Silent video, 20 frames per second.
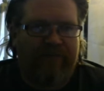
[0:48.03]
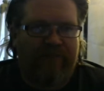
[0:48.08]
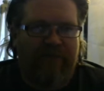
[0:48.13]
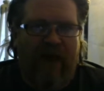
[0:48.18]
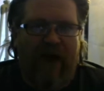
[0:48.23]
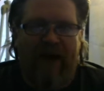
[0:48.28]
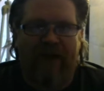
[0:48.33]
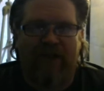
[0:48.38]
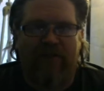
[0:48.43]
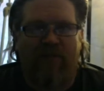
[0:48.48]
the
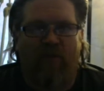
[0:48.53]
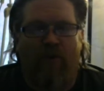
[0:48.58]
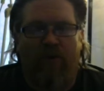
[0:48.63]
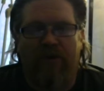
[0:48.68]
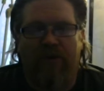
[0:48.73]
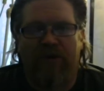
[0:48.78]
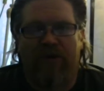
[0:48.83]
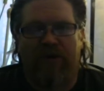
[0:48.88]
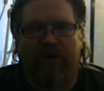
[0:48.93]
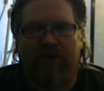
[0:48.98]

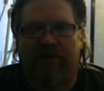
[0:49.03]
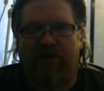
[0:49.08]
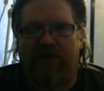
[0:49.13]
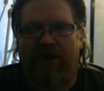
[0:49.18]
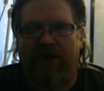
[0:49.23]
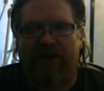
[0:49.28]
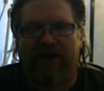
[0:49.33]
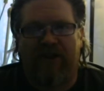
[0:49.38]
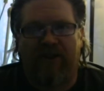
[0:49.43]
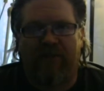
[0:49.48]
Osbournes, the
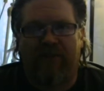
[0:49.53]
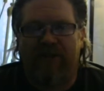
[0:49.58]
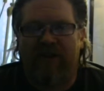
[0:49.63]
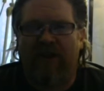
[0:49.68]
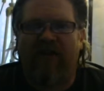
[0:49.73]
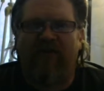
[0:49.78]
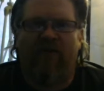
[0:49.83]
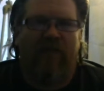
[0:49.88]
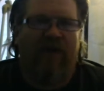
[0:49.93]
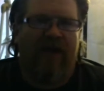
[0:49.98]
Gene Simmons,
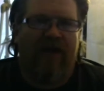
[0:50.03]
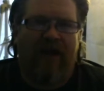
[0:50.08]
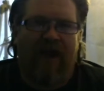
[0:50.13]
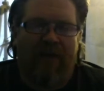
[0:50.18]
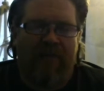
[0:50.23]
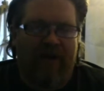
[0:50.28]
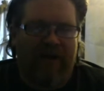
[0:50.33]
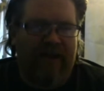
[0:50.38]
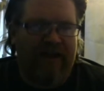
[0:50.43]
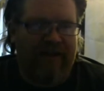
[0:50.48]
everybody.
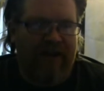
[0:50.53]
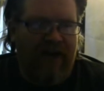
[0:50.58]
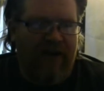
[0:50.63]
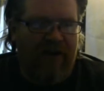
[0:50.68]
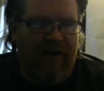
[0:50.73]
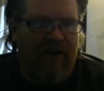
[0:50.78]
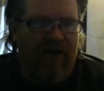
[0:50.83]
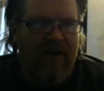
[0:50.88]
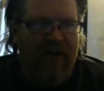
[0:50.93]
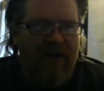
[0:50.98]
I mean, it's on
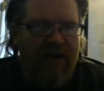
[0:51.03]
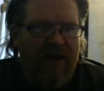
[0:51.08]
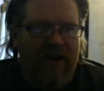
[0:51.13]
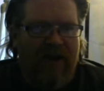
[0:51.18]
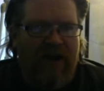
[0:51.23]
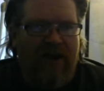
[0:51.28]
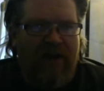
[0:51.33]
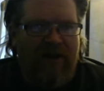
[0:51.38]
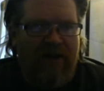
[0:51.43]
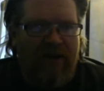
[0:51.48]
there.
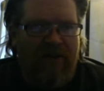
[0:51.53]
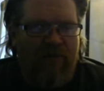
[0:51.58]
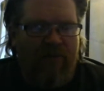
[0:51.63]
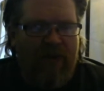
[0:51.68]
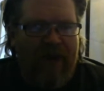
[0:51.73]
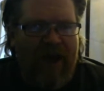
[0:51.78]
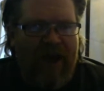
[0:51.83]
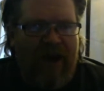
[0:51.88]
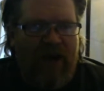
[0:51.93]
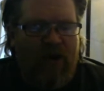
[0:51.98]
And
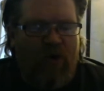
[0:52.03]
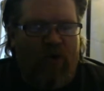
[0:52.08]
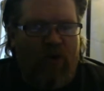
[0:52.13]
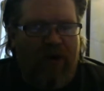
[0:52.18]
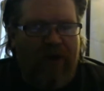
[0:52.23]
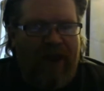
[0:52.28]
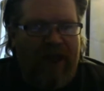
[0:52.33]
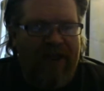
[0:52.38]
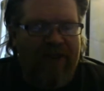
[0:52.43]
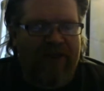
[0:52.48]
we had a
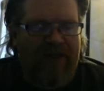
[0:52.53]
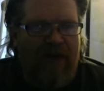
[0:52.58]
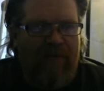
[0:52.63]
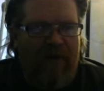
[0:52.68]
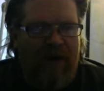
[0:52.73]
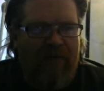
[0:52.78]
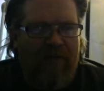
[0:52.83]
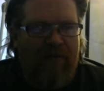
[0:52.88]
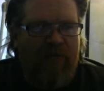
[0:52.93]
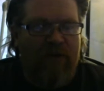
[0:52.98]
court case
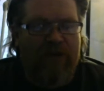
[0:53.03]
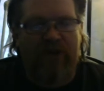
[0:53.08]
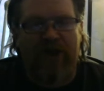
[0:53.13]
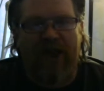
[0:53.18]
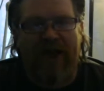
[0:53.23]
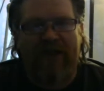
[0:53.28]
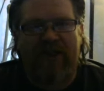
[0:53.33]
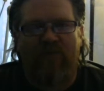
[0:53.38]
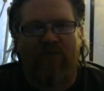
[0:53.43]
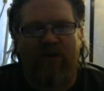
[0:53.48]
come up with
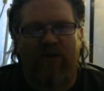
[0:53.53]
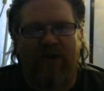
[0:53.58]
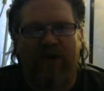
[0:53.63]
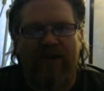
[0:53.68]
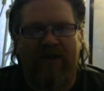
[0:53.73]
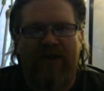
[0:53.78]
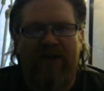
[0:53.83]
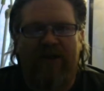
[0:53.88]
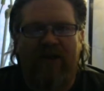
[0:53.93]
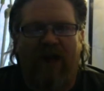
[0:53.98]
Jason
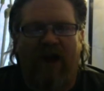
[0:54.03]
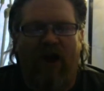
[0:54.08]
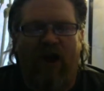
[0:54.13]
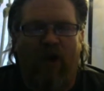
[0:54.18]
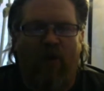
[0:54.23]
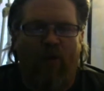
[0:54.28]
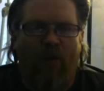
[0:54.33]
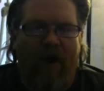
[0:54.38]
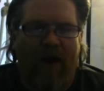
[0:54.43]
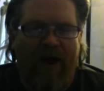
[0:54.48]
Willis,
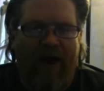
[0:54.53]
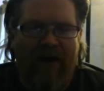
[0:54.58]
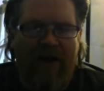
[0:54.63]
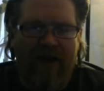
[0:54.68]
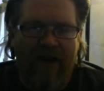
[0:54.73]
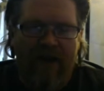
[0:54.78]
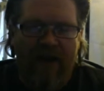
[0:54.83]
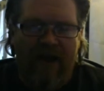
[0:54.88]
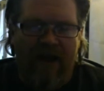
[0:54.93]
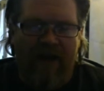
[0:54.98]
Eric White,
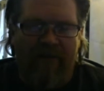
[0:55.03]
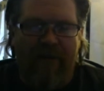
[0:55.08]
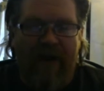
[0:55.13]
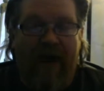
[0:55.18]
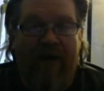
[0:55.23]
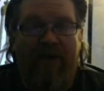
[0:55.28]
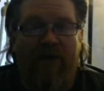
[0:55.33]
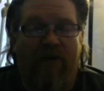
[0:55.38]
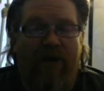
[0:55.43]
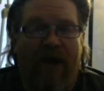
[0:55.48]
and
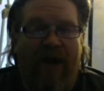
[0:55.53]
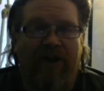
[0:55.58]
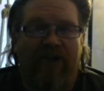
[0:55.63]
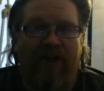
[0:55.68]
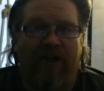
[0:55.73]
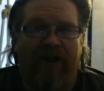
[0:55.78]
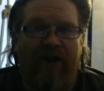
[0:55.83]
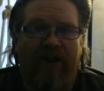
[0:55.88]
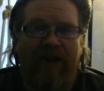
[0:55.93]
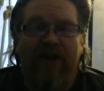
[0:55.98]
Matthew
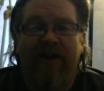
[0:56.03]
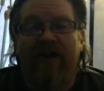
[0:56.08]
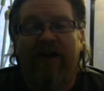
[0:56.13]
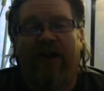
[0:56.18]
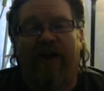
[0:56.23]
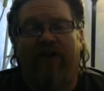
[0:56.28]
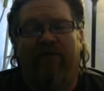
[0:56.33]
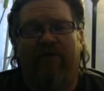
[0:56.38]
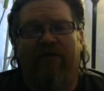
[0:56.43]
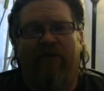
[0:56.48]
Ashley,
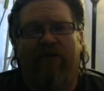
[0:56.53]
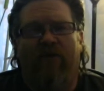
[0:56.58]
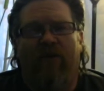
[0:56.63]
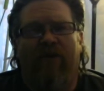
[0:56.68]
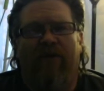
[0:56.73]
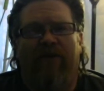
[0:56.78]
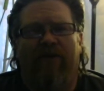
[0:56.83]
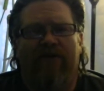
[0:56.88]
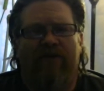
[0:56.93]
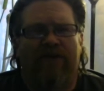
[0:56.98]
and a few
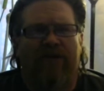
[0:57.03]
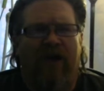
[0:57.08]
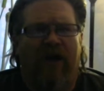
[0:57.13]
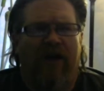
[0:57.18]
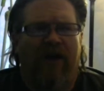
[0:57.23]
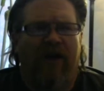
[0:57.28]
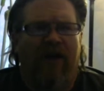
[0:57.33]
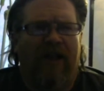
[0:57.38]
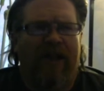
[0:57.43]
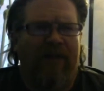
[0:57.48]
others.
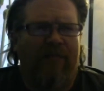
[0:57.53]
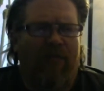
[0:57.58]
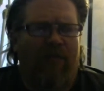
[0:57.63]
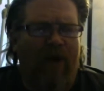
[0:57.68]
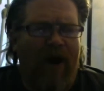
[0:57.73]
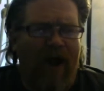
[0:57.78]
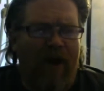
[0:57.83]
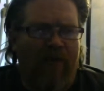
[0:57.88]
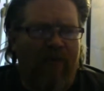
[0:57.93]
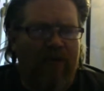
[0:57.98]
Lee
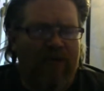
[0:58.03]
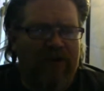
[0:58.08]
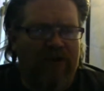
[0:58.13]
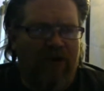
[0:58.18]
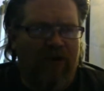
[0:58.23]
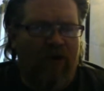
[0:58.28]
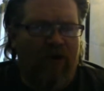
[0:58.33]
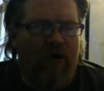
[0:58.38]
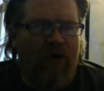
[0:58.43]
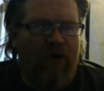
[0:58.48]
Brown was
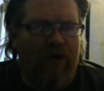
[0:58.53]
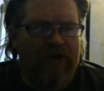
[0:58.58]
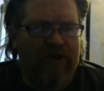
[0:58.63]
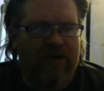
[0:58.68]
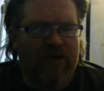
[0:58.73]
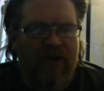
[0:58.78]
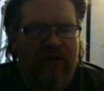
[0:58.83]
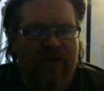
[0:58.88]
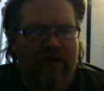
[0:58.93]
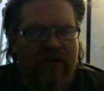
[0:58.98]
another
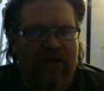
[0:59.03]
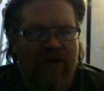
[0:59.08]
artist.